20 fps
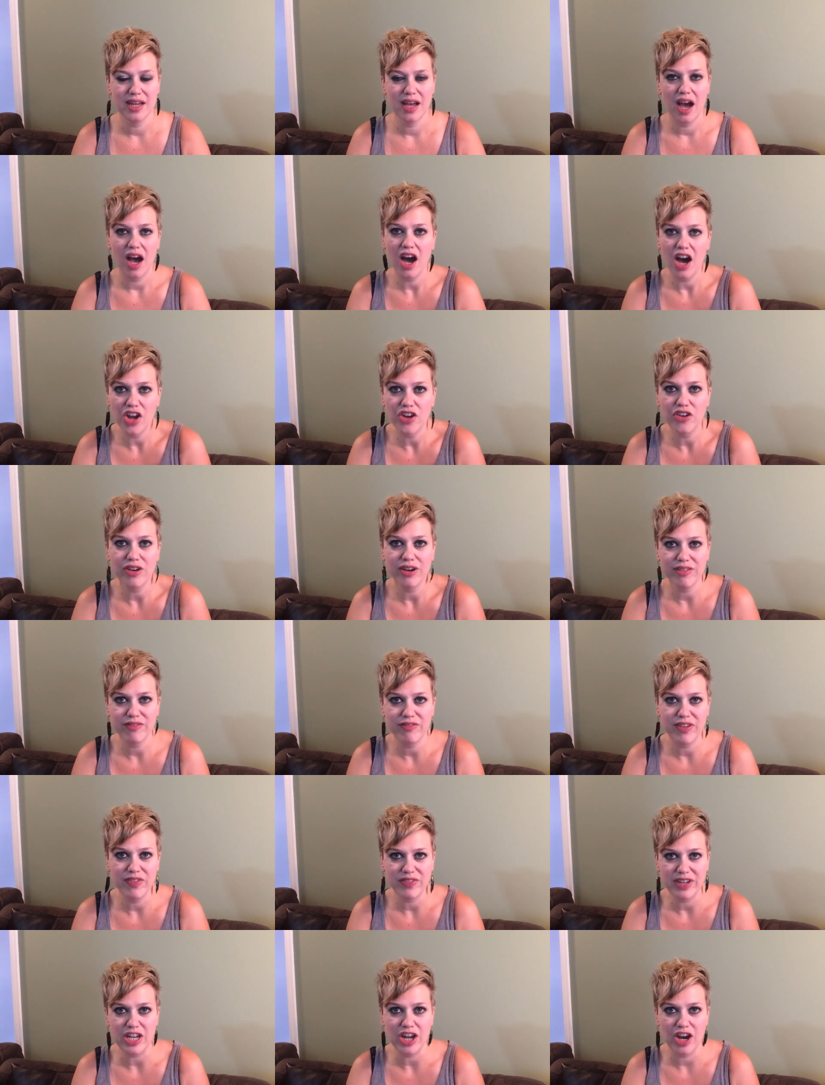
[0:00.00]

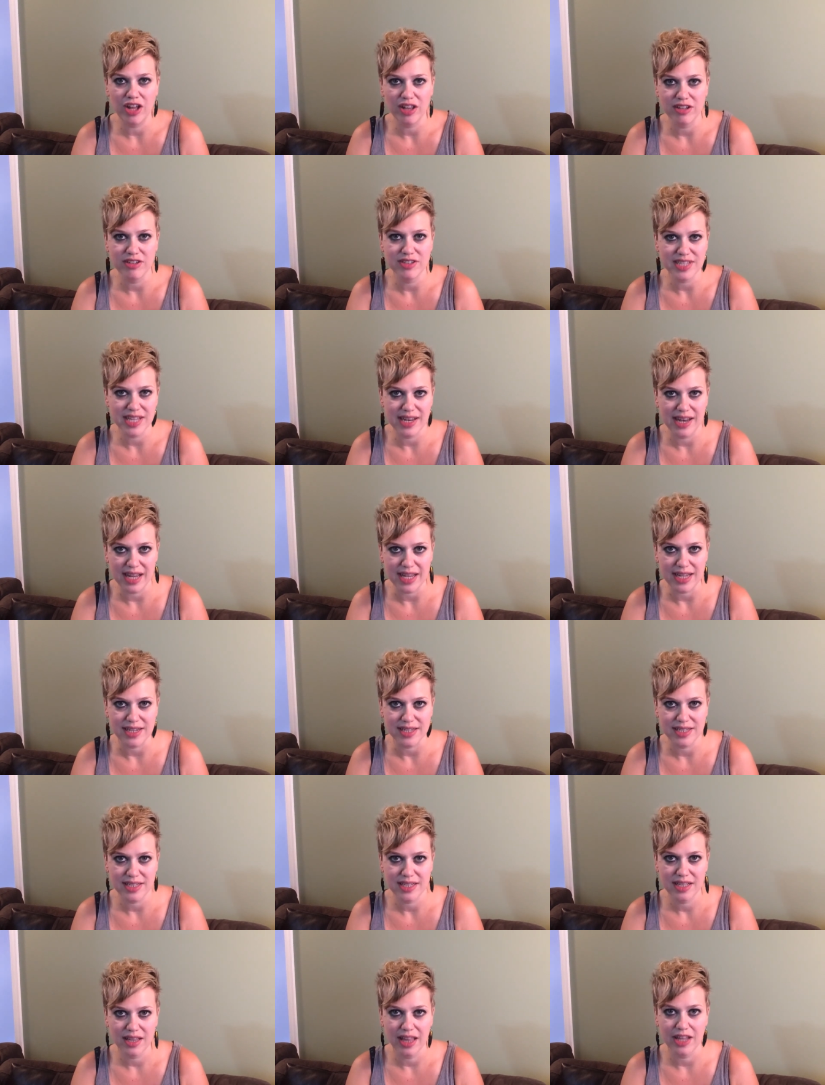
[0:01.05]
$150 a
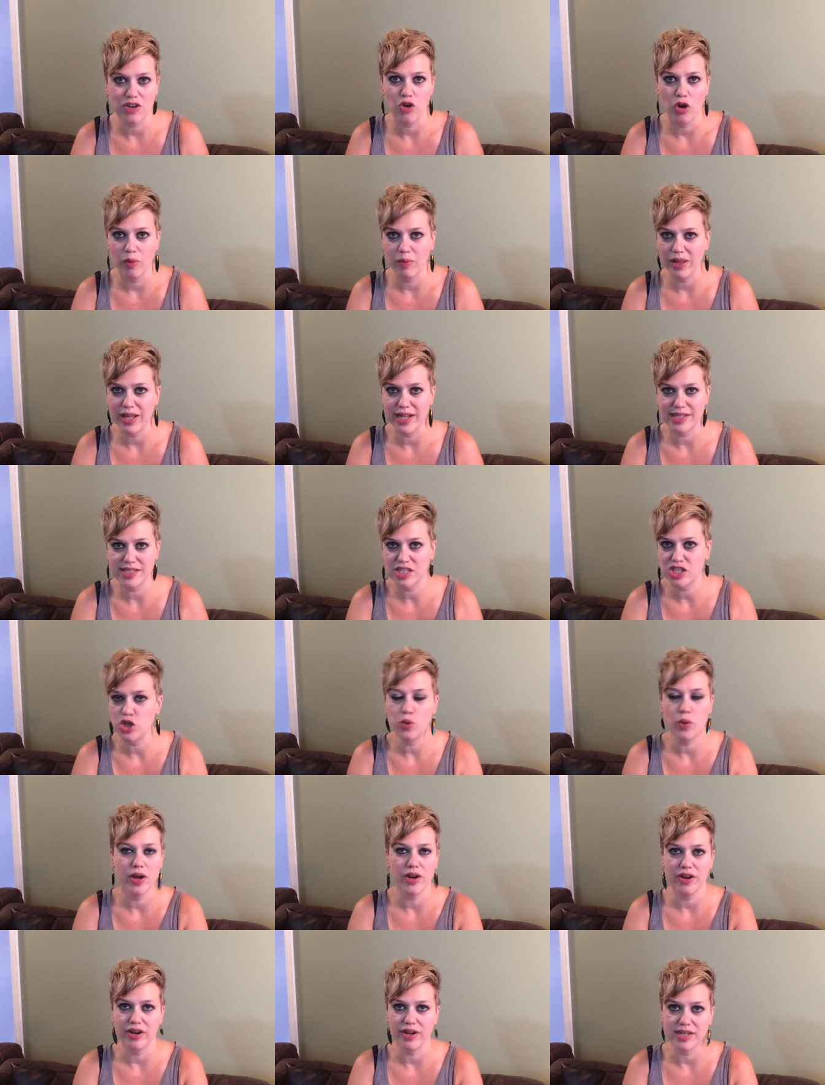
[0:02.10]
night. Like normally it's
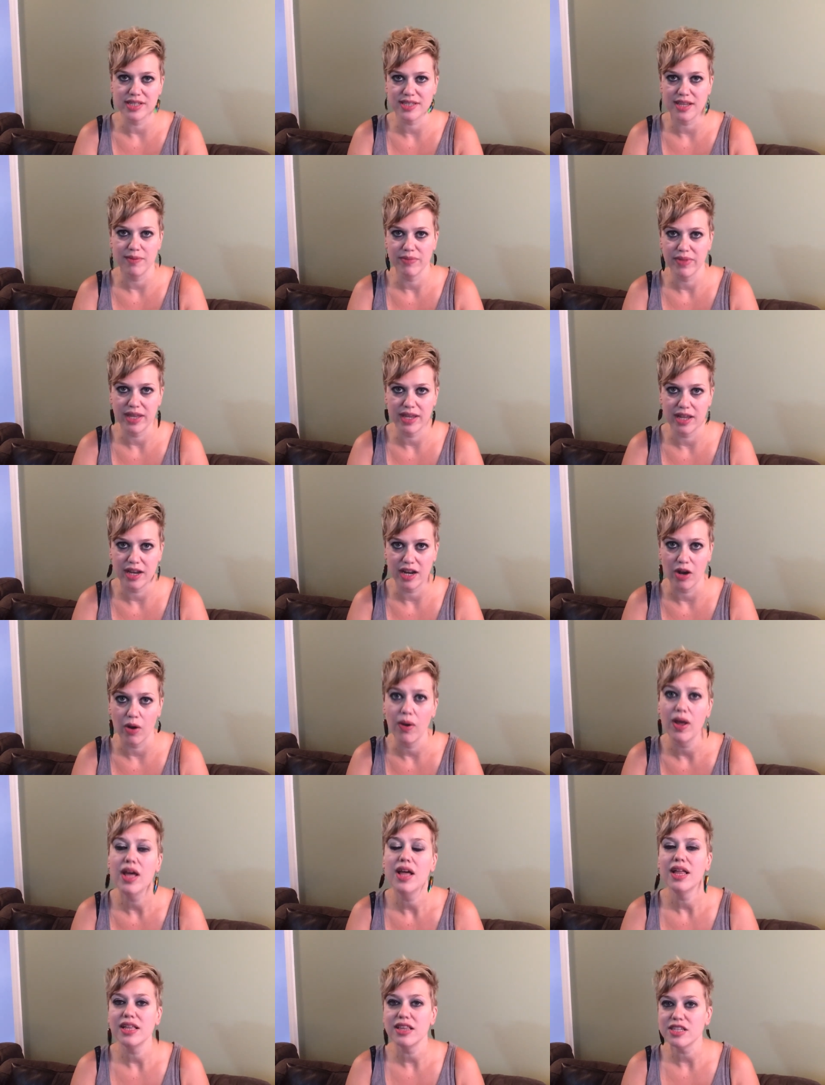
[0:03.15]
200 and something, you know.
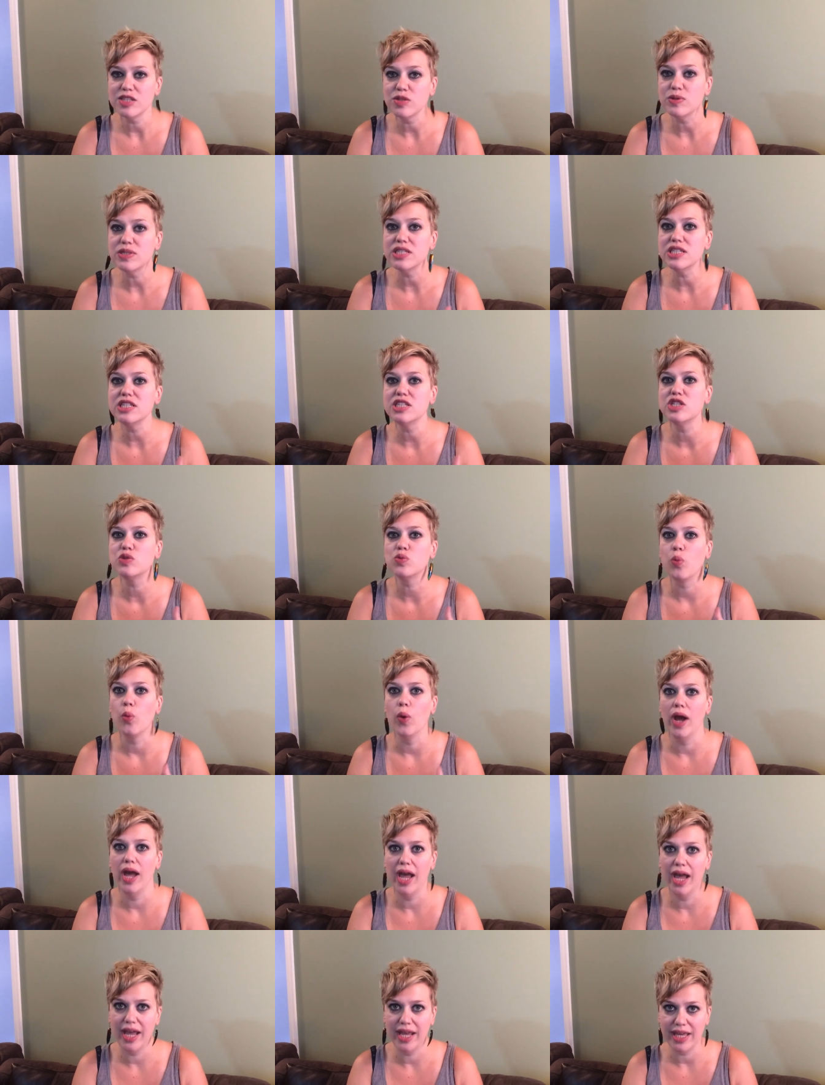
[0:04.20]
This was a
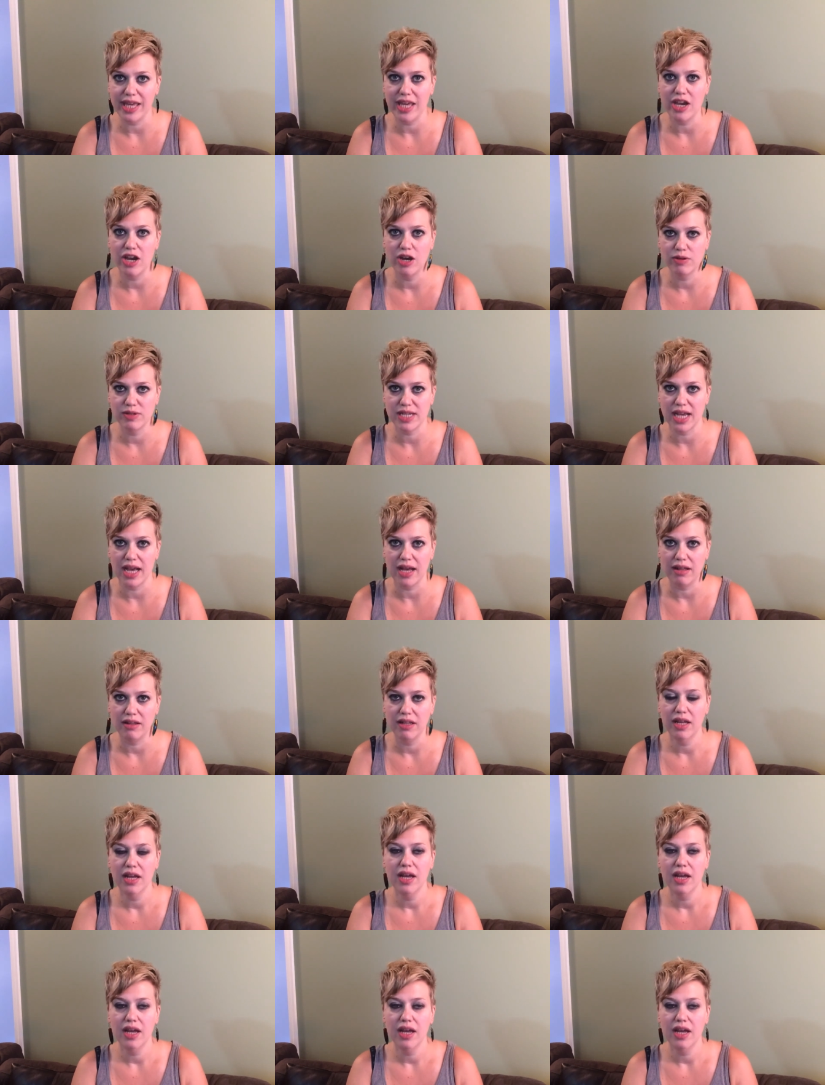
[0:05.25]
swanky hotel.